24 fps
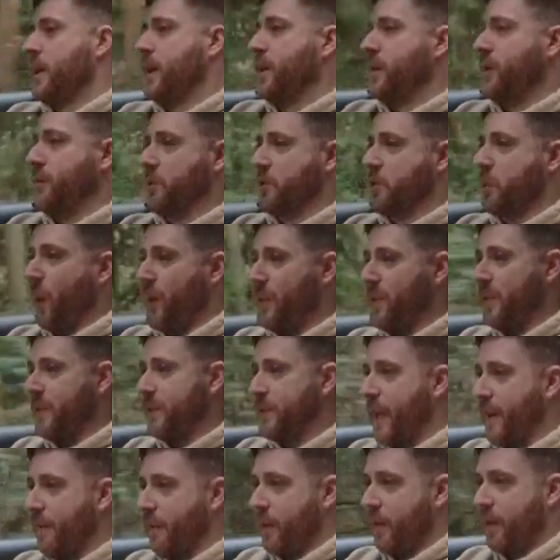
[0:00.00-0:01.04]
She was
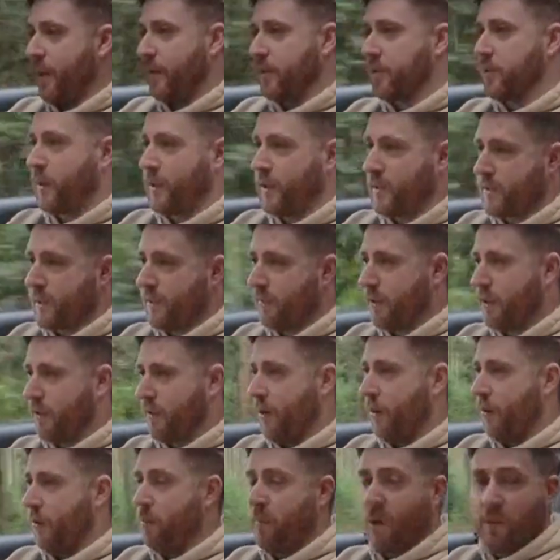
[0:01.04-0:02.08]
27. Now, a
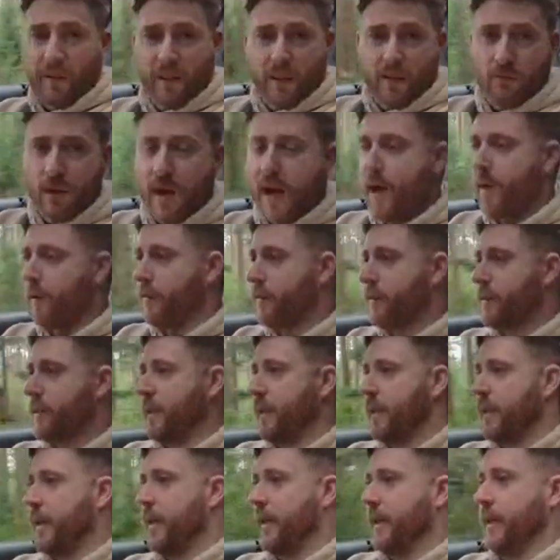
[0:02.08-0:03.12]
27-year-old bombing around
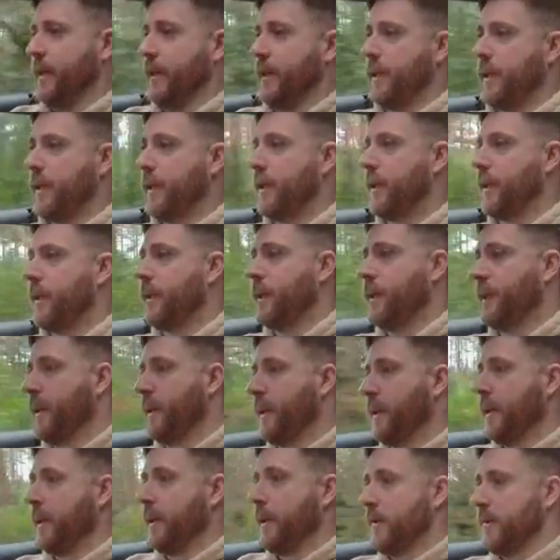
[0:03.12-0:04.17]
in a
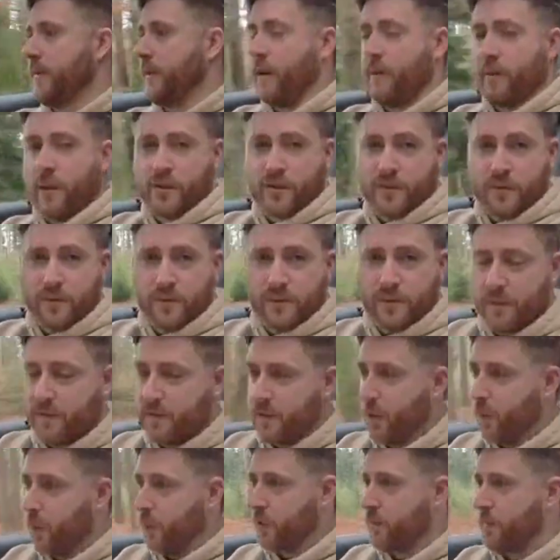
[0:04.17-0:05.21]
550
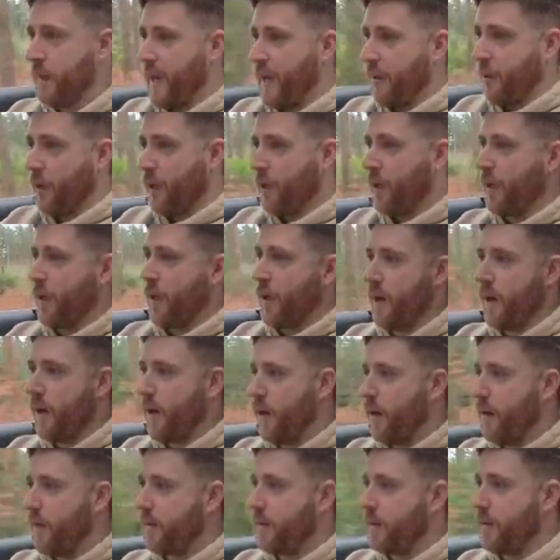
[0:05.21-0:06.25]
horsepower
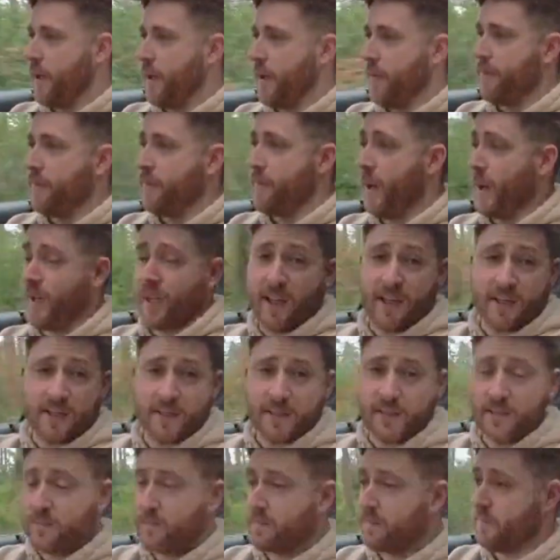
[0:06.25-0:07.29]
car, I
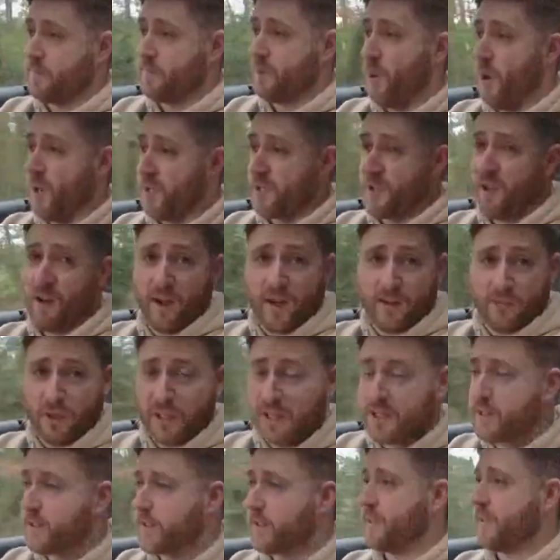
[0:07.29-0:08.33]
guess, is quite a high
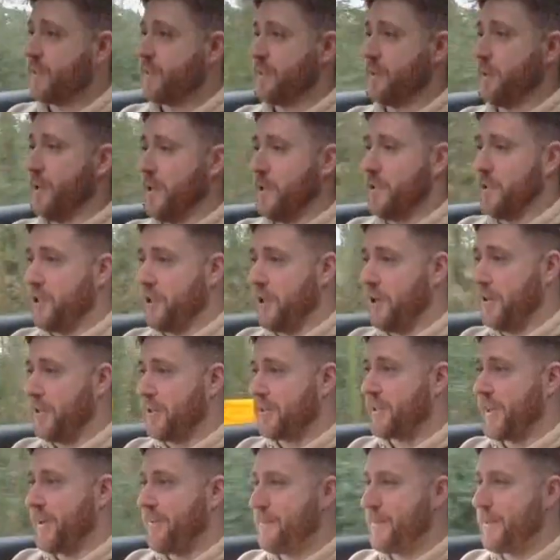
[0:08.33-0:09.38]
risk to insurance
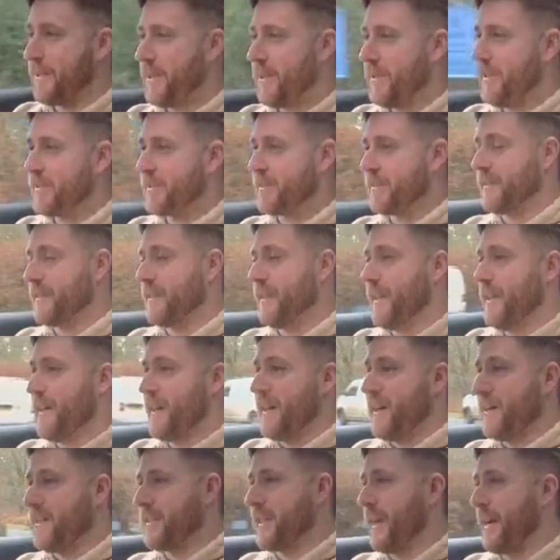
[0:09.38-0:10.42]
companies,
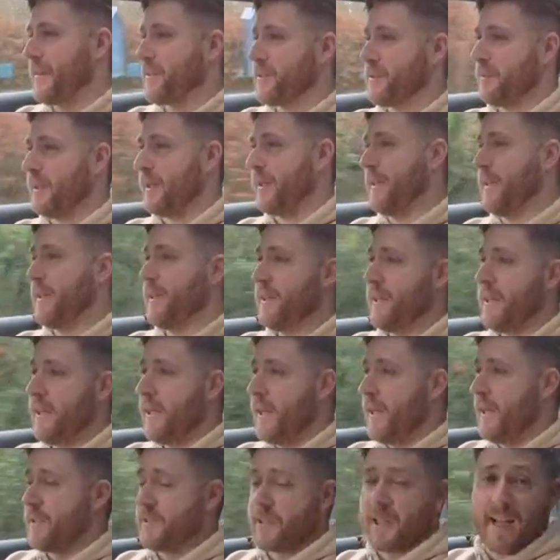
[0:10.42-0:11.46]
undoubtedly.
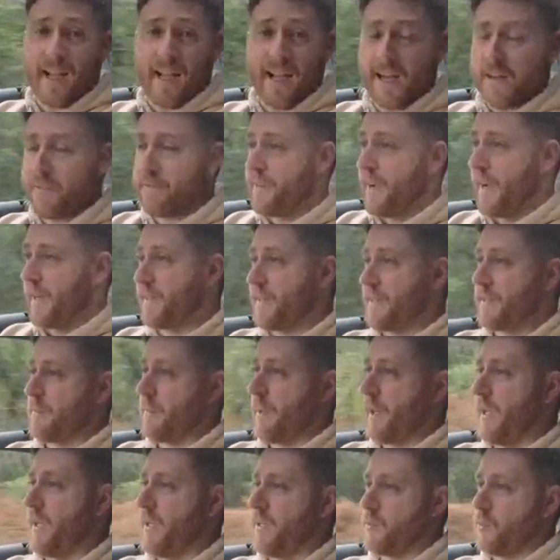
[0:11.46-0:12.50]
So that had a factor to
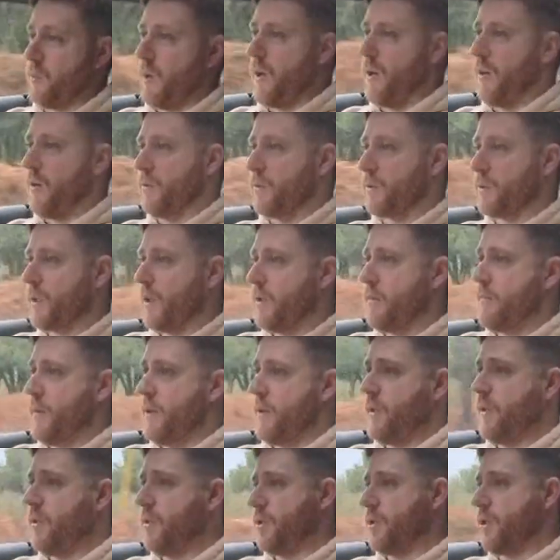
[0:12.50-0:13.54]
play as well. So
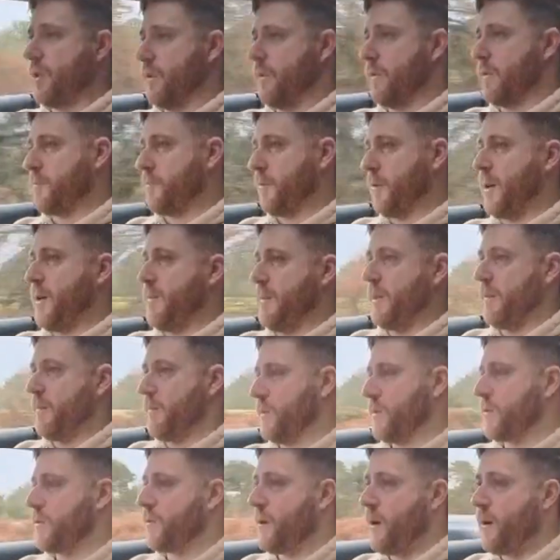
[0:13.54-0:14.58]
my insurance premium
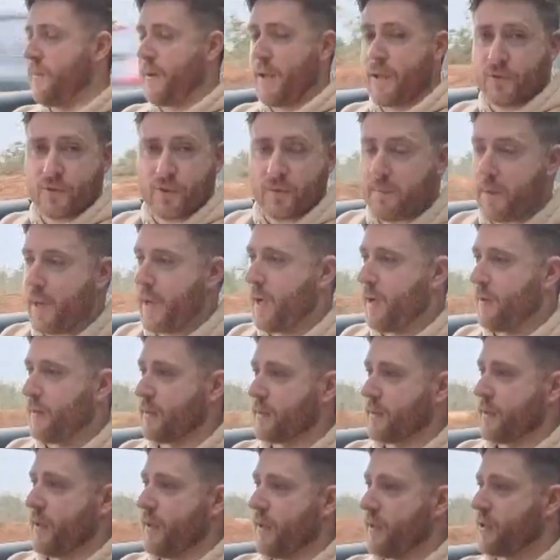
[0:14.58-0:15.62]
was
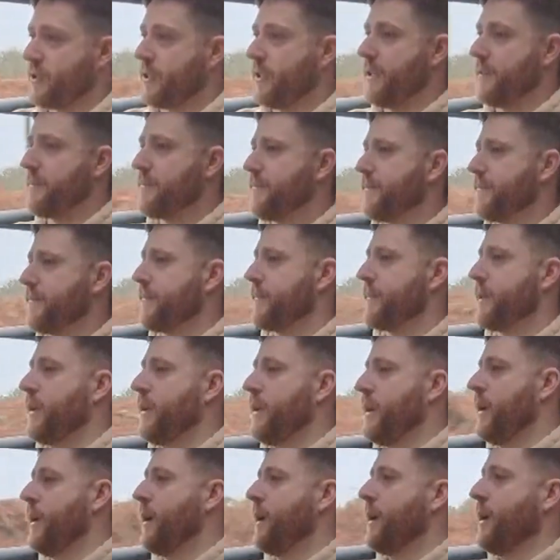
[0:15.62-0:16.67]
£1,200 last year.
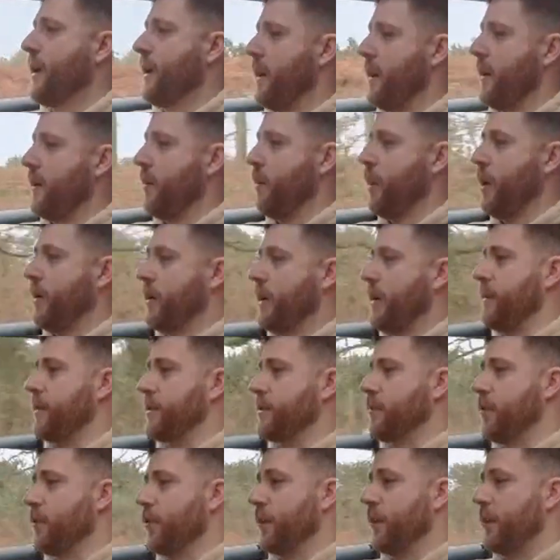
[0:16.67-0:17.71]
And I woke up this
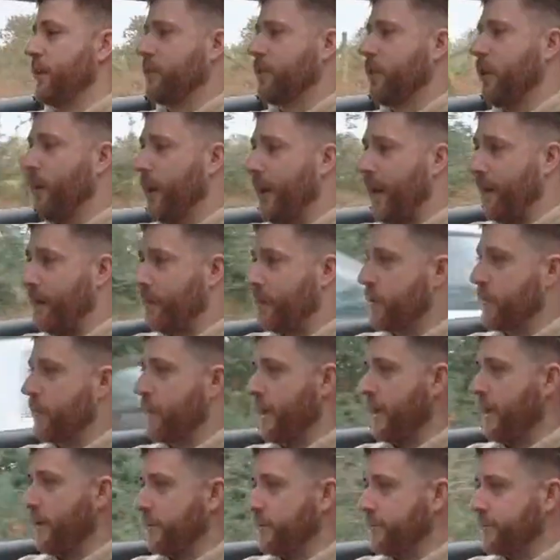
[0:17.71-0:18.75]
morning, got my laptop
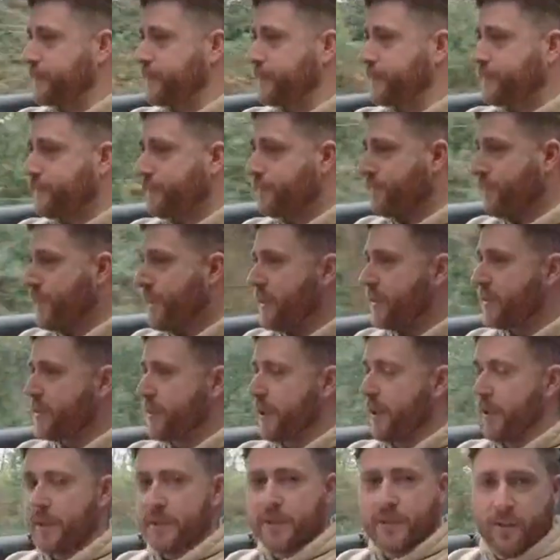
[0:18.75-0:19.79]
out,
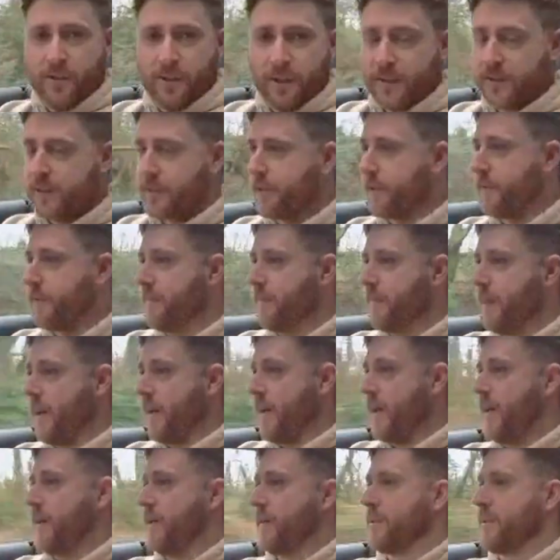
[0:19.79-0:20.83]
started doing some
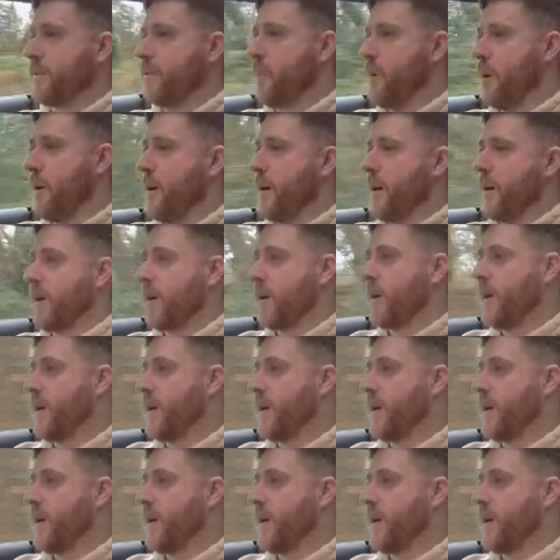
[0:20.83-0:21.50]
work